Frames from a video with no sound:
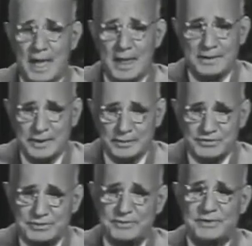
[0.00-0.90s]
and
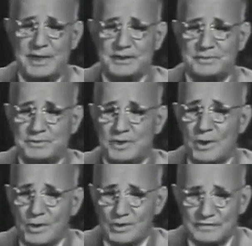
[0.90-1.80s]
helps you to
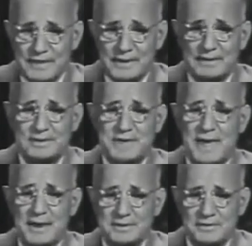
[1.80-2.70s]
transmute all
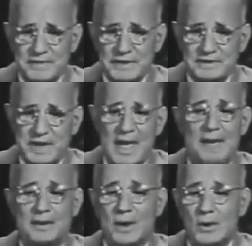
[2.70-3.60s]
failures and defeats
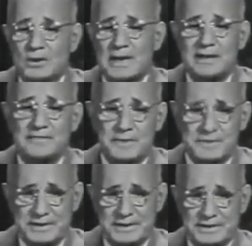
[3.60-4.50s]
and all
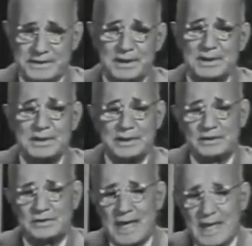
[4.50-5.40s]
adversities
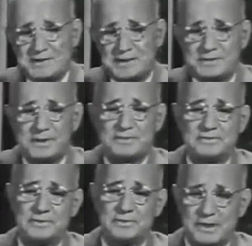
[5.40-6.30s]
into assets
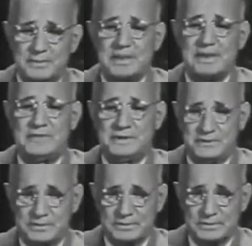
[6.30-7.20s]
of great
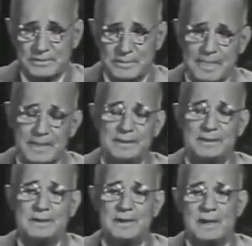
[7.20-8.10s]
benefit to you.
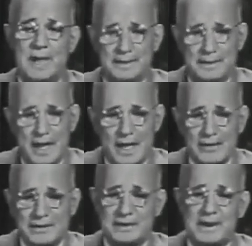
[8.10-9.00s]
And
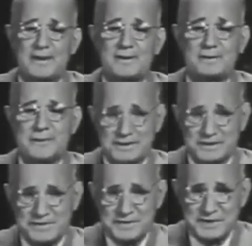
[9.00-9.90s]
now, until our
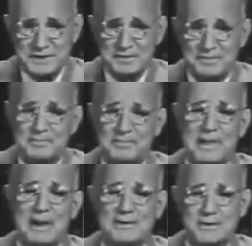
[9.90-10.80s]
next visit,
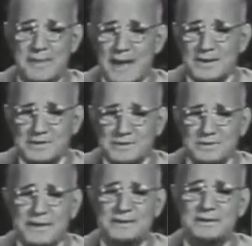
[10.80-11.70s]
may I remind
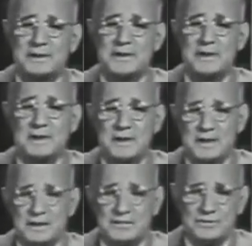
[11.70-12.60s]
you that
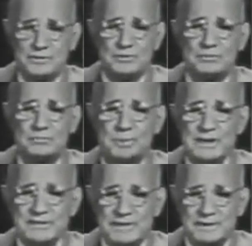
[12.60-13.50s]
if you
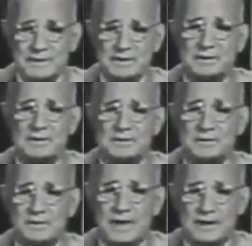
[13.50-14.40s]
believe it,
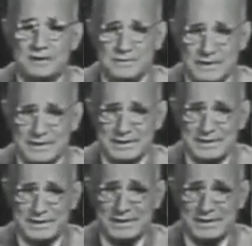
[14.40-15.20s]
you can do it.